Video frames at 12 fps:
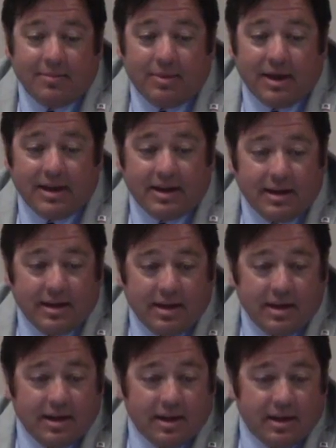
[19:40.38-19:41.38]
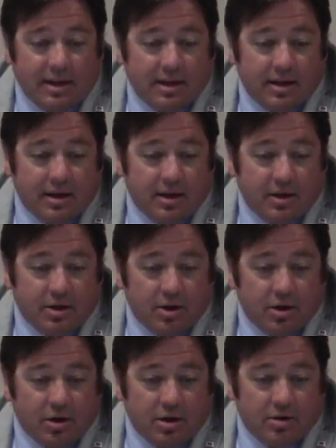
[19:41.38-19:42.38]
but Alright, well.
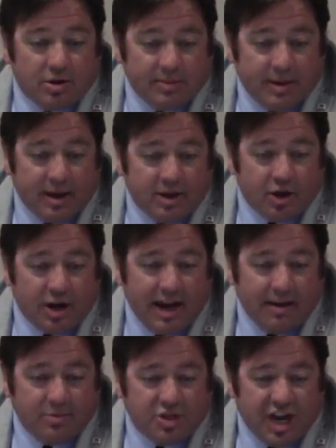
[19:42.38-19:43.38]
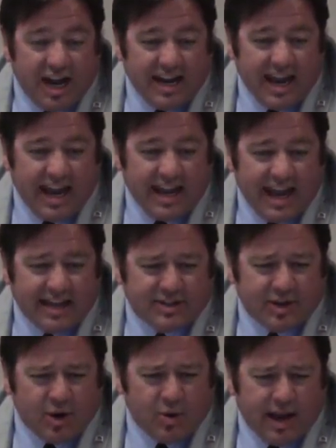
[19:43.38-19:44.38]
you you spell your name you- J A
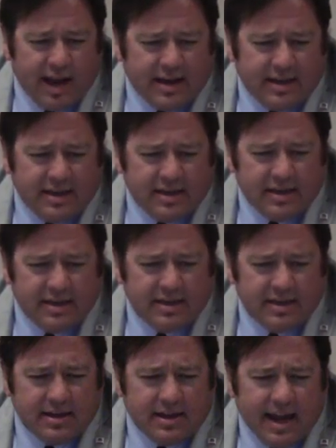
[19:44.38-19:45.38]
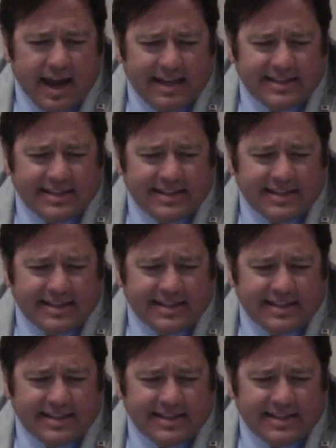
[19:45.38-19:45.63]
S O N. Yes. Uh,